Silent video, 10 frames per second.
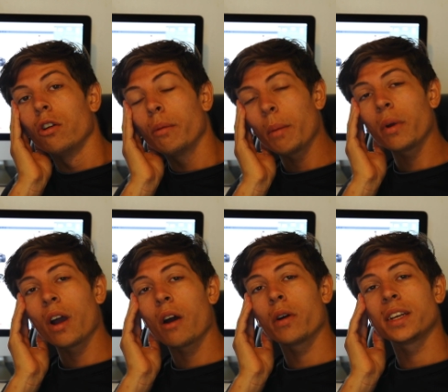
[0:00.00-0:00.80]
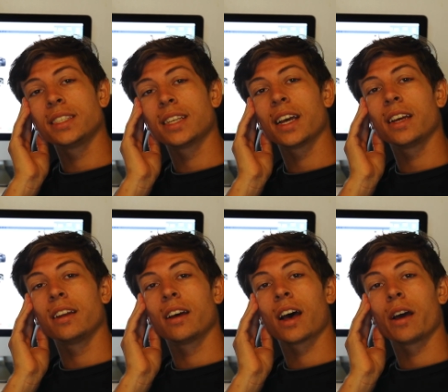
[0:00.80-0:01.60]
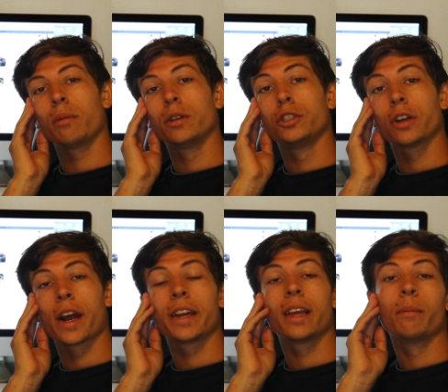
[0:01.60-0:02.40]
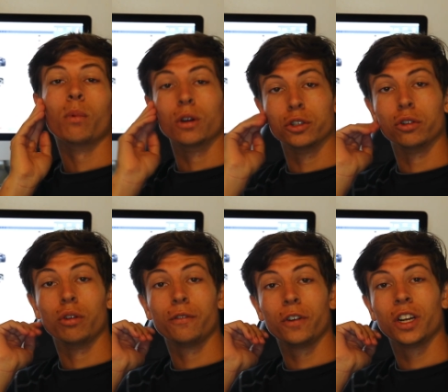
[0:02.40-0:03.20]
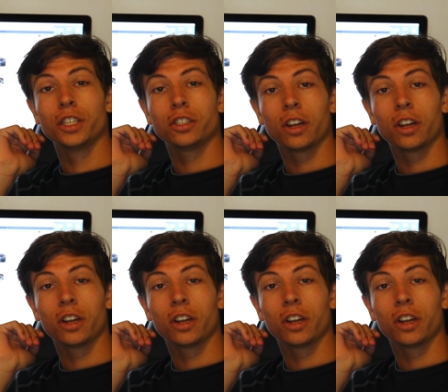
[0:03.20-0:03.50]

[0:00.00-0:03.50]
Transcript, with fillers: Remember how I said I would try and get more drone footage